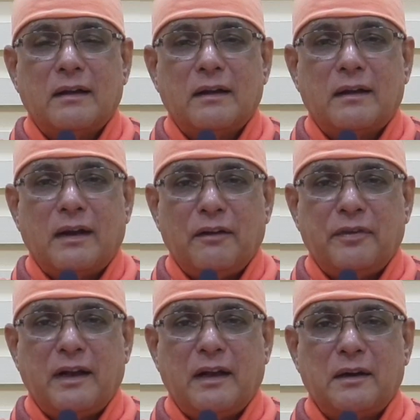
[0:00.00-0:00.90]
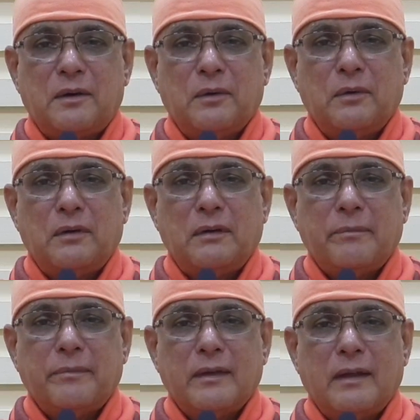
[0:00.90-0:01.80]
traffic control
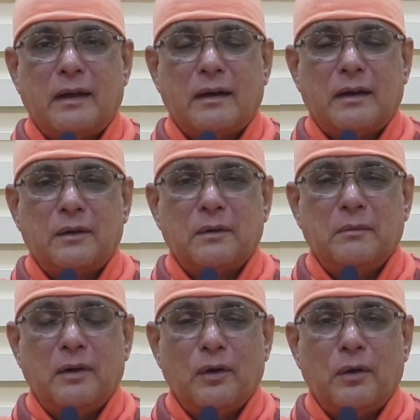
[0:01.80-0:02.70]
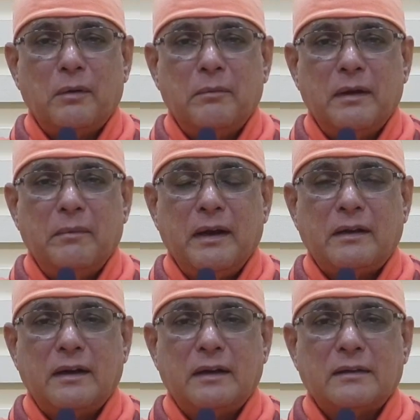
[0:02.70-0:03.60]
or control law,
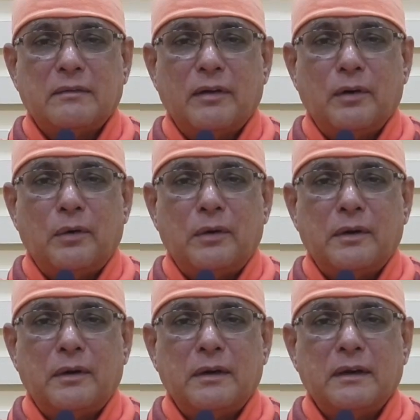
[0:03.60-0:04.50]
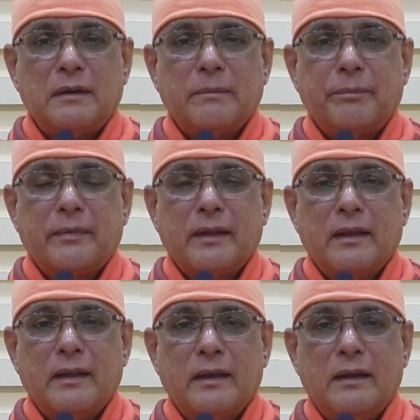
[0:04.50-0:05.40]
maintenance of law and order,
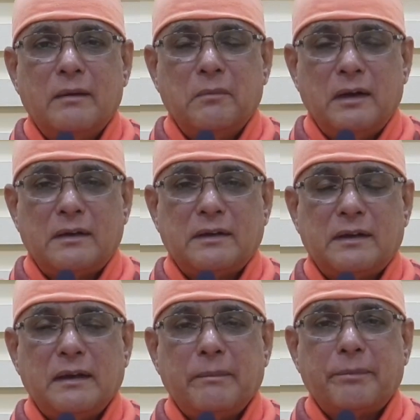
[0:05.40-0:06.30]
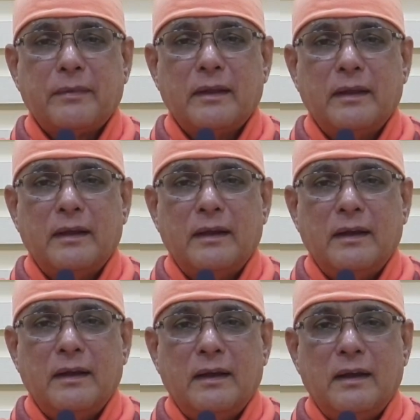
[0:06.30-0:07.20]
military.
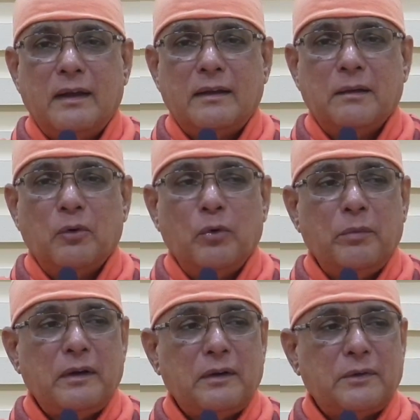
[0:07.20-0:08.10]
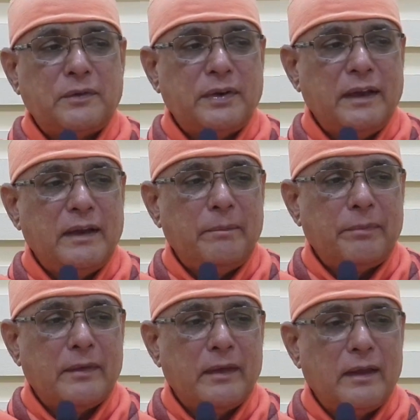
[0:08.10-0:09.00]
The moment you see
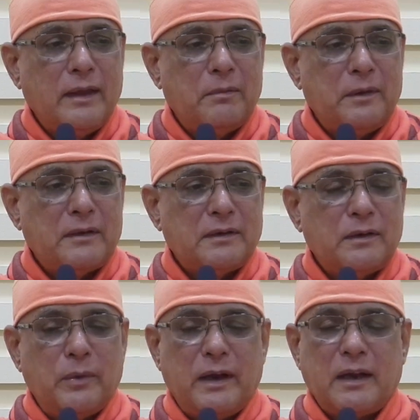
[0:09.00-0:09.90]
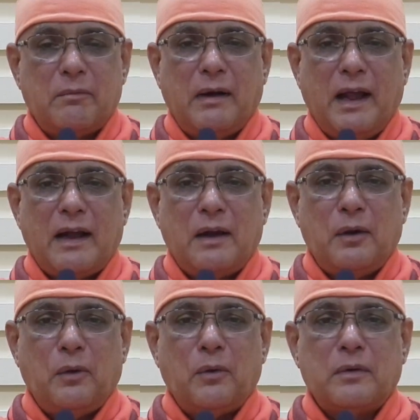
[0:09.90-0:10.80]
a person wearing a black
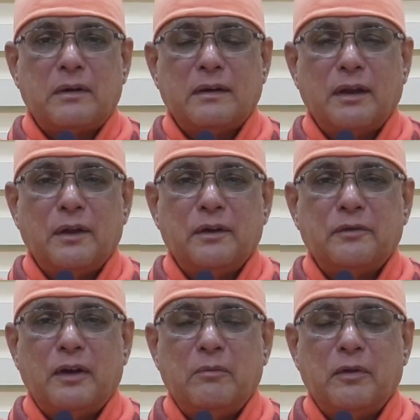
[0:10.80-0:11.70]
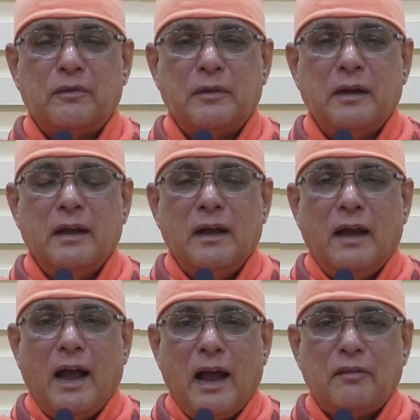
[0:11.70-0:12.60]
coat and the uniform of an
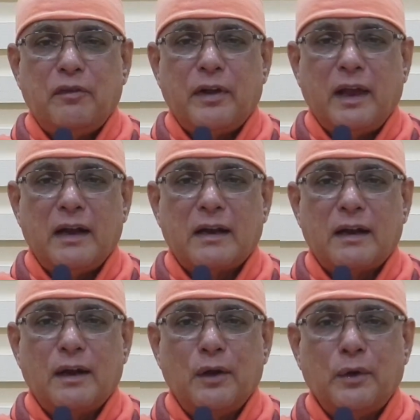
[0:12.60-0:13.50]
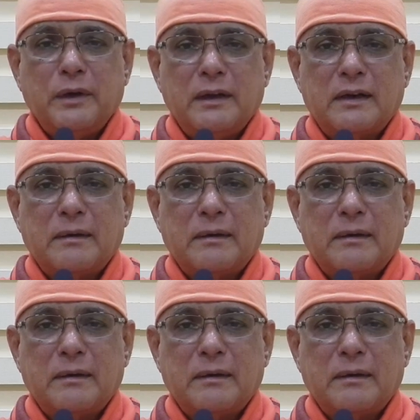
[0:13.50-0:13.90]
advocate or a lawyer,